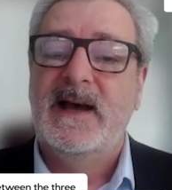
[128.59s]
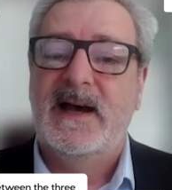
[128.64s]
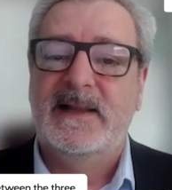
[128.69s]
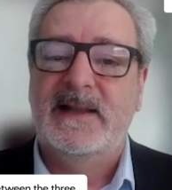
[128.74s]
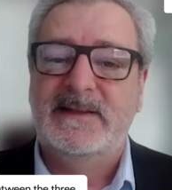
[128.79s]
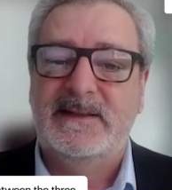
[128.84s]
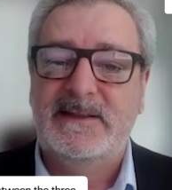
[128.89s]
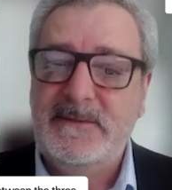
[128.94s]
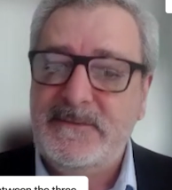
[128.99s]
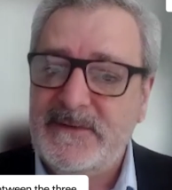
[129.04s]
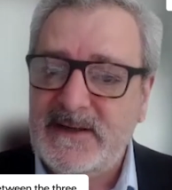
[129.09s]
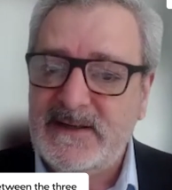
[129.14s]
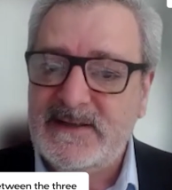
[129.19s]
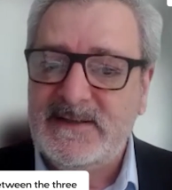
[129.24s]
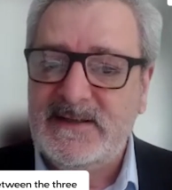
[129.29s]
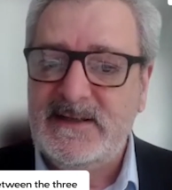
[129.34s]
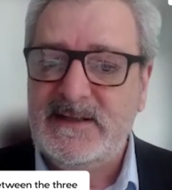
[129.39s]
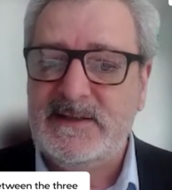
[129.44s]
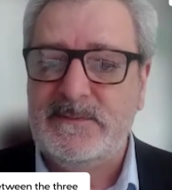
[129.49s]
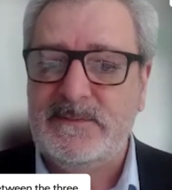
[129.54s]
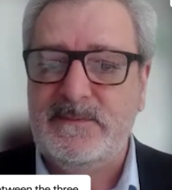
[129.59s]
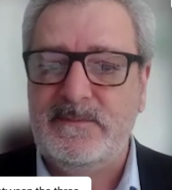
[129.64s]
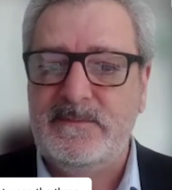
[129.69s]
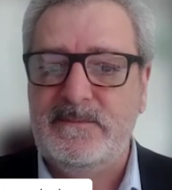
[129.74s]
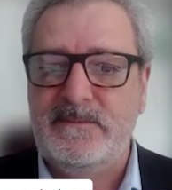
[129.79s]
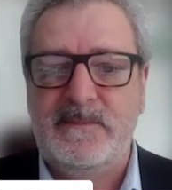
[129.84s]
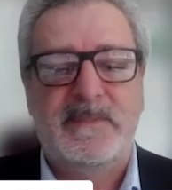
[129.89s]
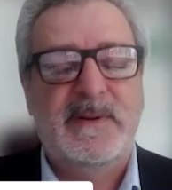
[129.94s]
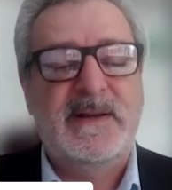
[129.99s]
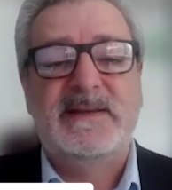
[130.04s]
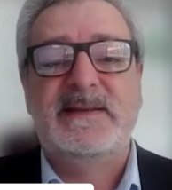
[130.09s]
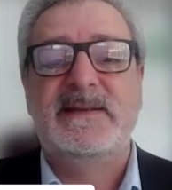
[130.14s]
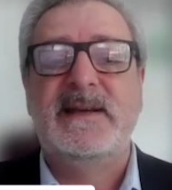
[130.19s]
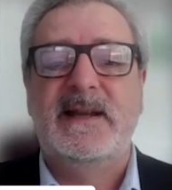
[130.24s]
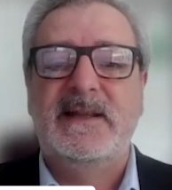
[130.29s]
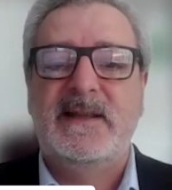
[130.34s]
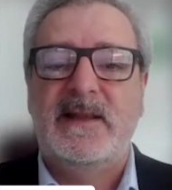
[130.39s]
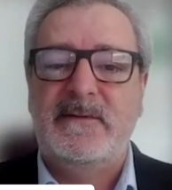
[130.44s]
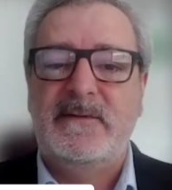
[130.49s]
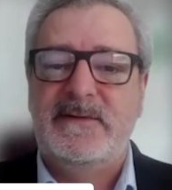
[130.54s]
And the differences,
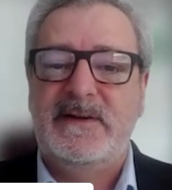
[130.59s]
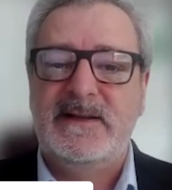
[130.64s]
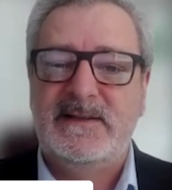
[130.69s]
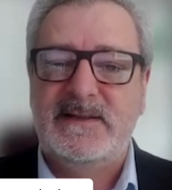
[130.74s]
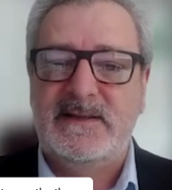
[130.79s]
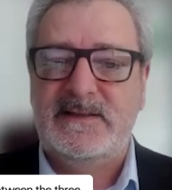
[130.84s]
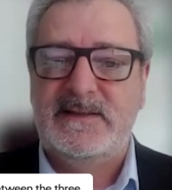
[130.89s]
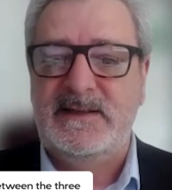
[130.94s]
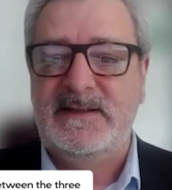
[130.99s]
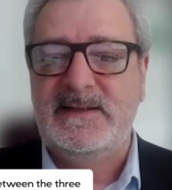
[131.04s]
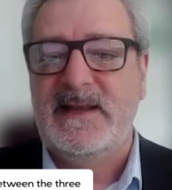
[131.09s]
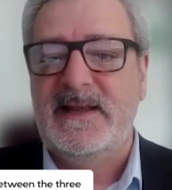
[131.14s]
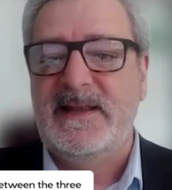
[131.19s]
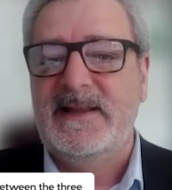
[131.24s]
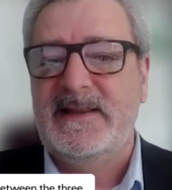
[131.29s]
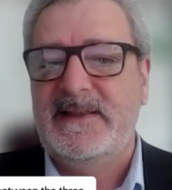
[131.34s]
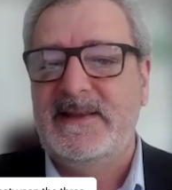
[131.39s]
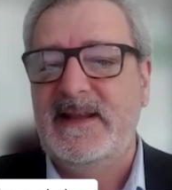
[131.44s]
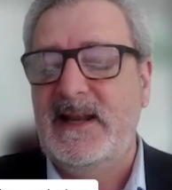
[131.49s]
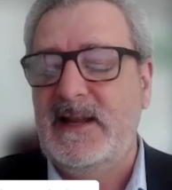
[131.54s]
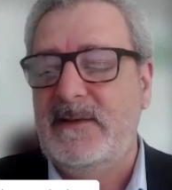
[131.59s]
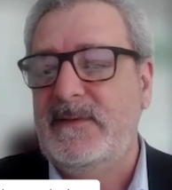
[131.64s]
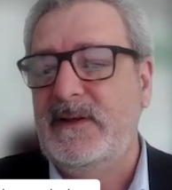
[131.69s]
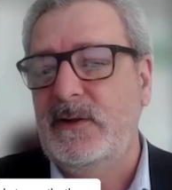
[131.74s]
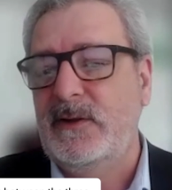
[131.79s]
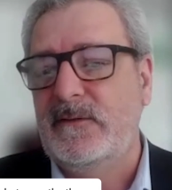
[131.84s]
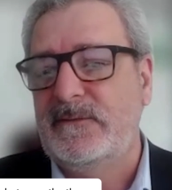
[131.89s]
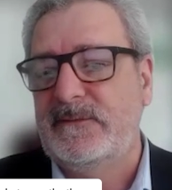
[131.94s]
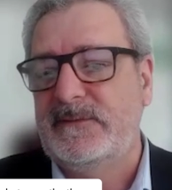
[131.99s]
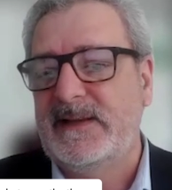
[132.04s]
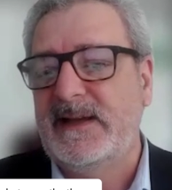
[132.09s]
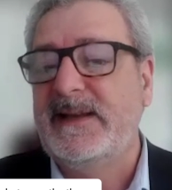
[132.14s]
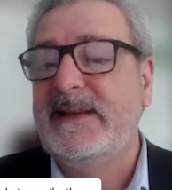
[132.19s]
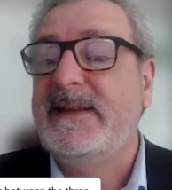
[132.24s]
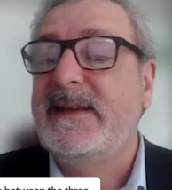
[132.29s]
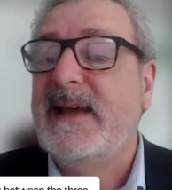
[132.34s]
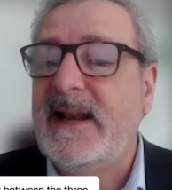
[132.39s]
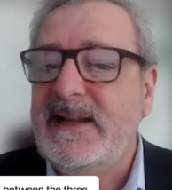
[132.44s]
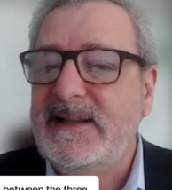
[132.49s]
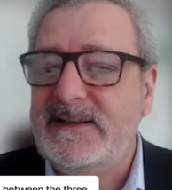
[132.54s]
basically the differences is the level of
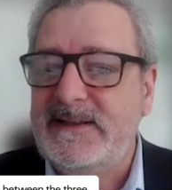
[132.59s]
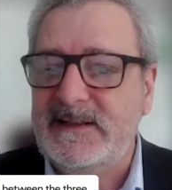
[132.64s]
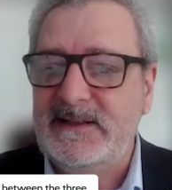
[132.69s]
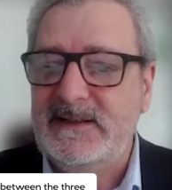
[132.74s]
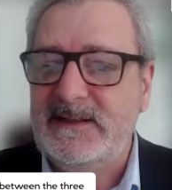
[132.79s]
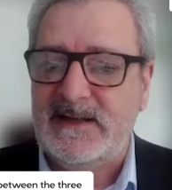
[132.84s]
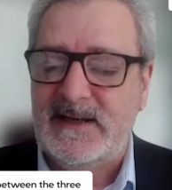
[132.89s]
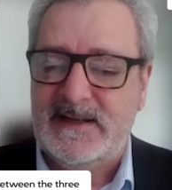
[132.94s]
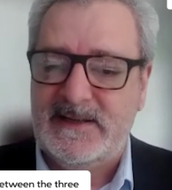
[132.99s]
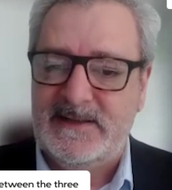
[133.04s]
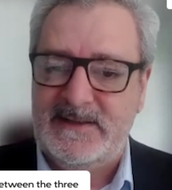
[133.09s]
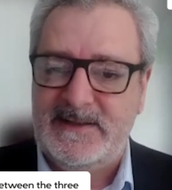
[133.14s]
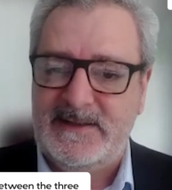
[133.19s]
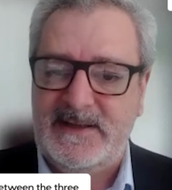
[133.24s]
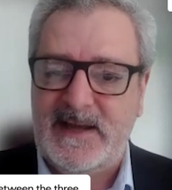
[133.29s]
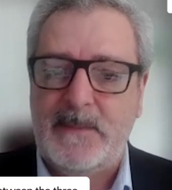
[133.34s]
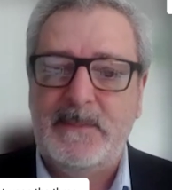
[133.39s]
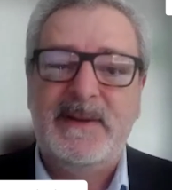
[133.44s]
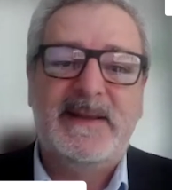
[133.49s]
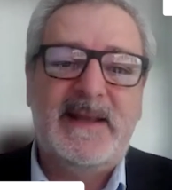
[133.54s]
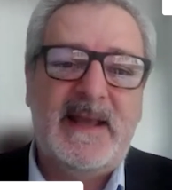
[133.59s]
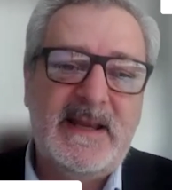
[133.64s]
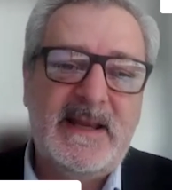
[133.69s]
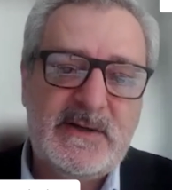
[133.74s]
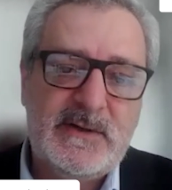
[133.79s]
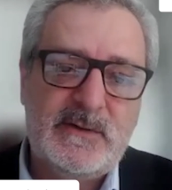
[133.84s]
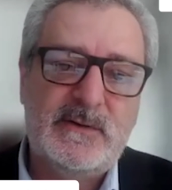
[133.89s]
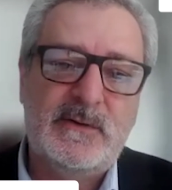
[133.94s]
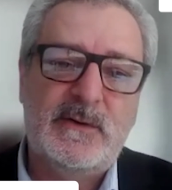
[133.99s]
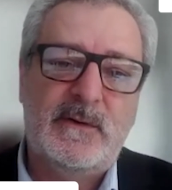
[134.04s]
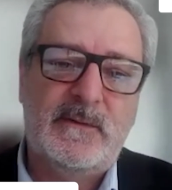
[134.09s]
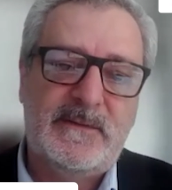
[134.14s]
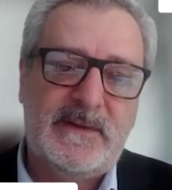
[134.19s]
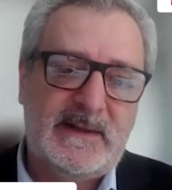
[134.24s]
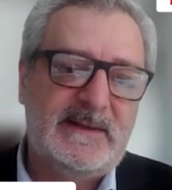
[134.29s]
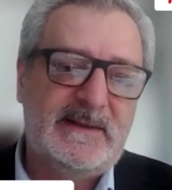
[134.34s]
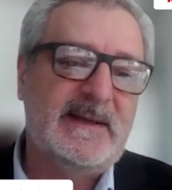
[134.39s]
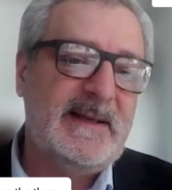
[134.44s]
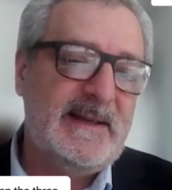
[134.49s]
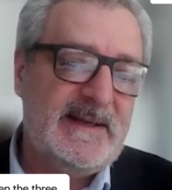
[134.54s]
technicality and the application of
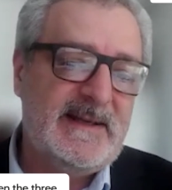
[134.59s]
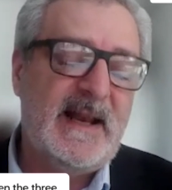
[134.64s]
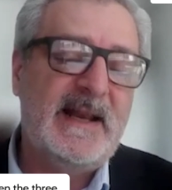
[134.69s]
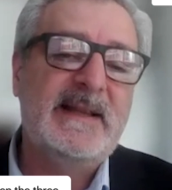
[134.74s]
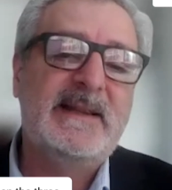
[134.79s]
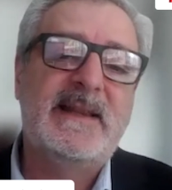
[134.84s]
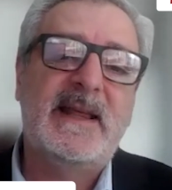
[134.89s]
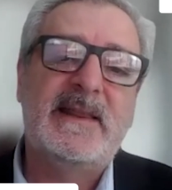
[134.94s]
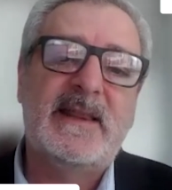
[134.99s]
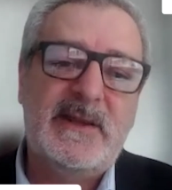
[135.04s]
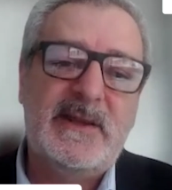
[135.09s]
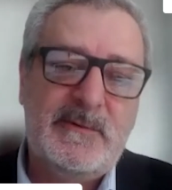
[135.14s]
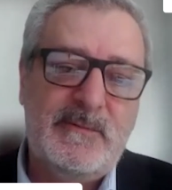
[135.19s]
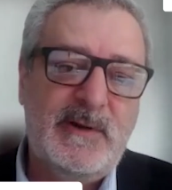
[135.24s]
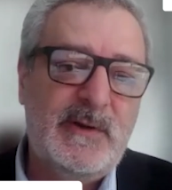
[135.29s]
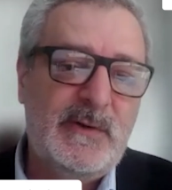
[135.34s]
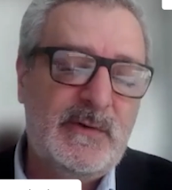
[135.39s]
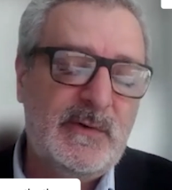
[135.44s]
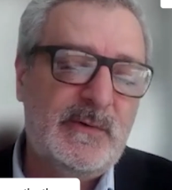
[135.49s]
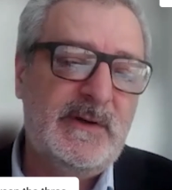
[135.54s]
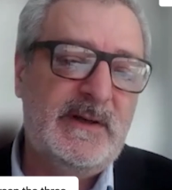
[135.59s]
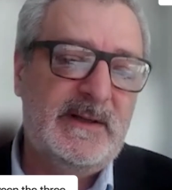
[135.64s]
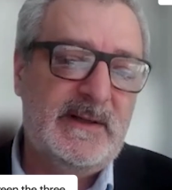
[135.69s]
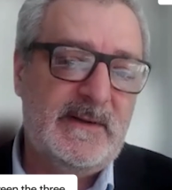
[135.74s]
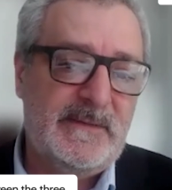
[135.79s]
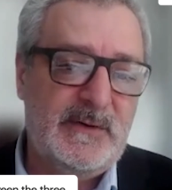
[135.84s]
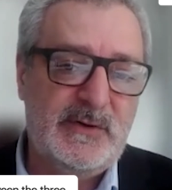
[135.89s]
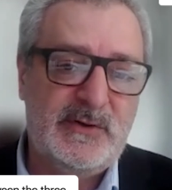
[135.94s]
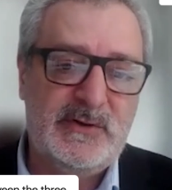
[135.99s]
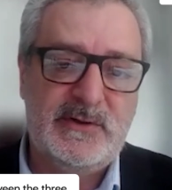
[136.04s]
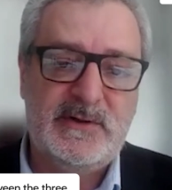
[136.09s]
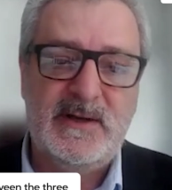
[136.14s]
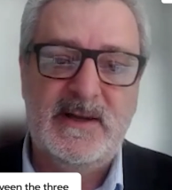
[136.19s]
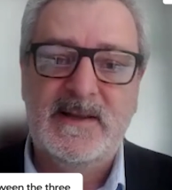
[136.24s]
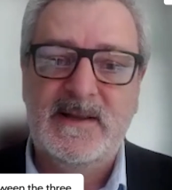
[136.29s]
that technicality that you will do in the future.